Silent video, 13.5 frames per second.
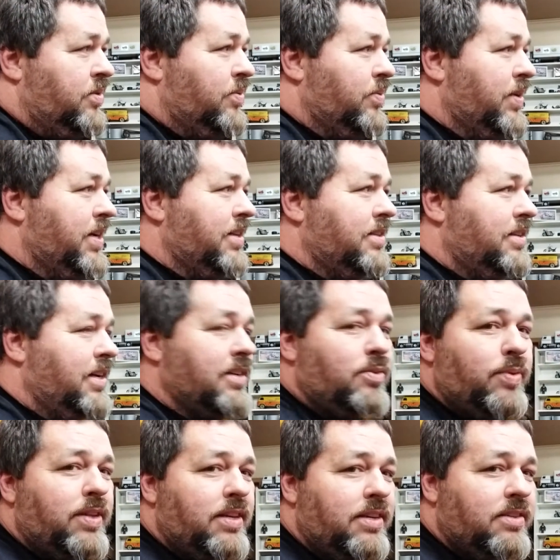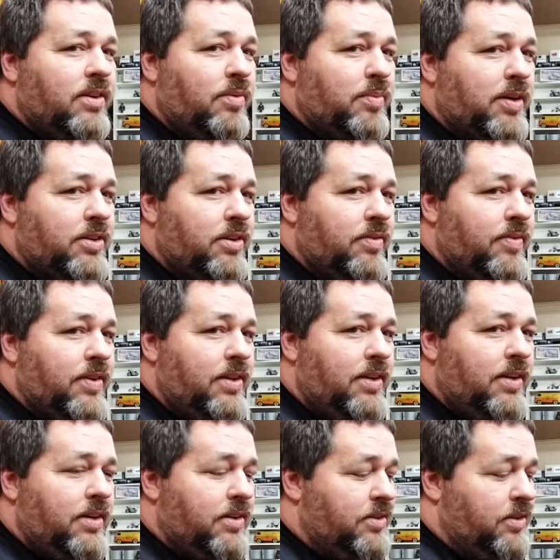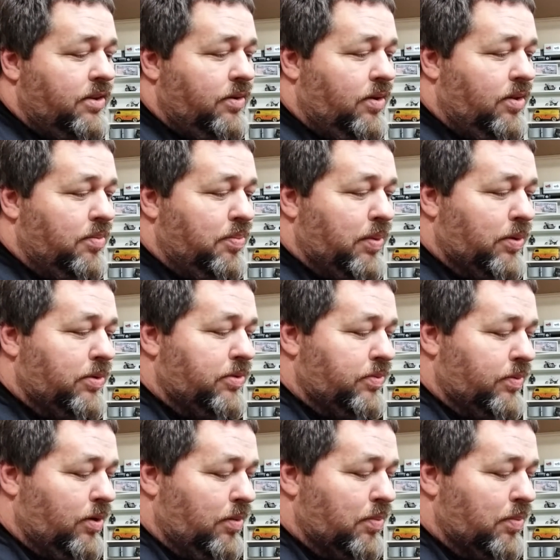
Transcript: We had dicked with it so much over the years. All the bolts were all